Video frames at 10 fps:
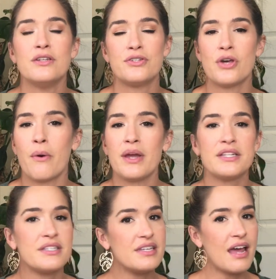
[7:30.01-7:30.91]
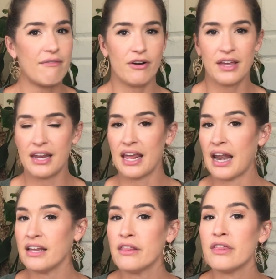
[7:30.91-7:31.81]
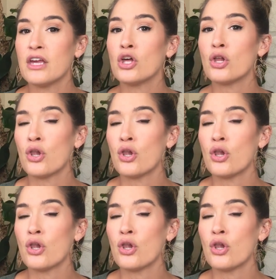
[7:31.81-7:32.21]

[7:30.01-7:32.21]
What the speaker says: so it's never getting anything